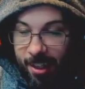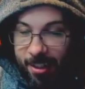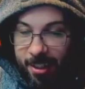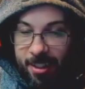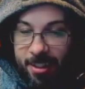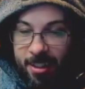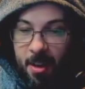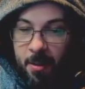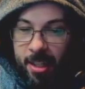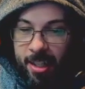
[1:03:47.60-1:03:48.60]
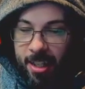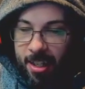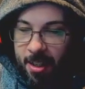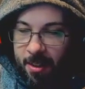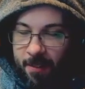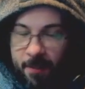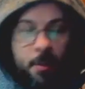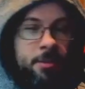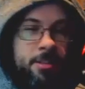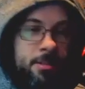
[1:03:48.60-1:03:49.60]
I know the
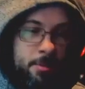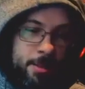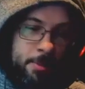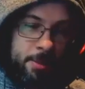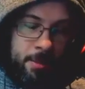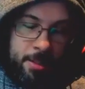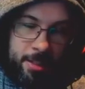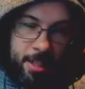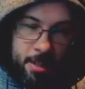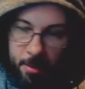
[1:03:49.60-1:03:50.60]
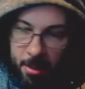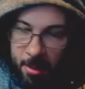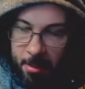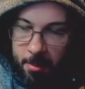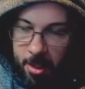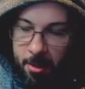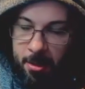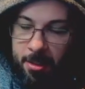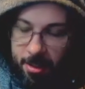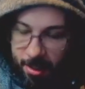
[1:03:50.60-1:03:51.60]
force is with me right now, and I'm sure
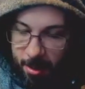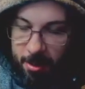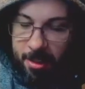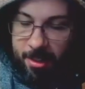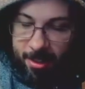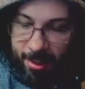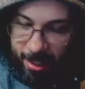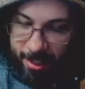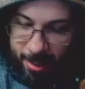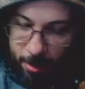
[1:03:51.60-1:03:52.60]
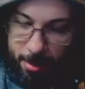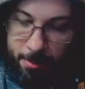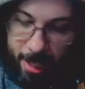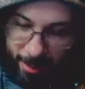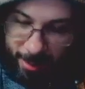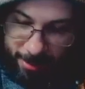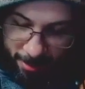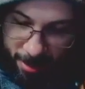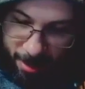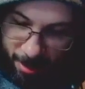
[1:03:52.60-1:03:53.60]
as soon as this stream ends,
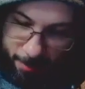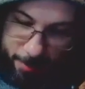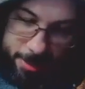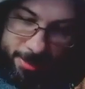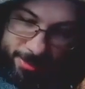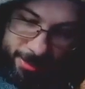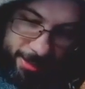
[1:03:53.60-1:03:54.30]
I'm just gonna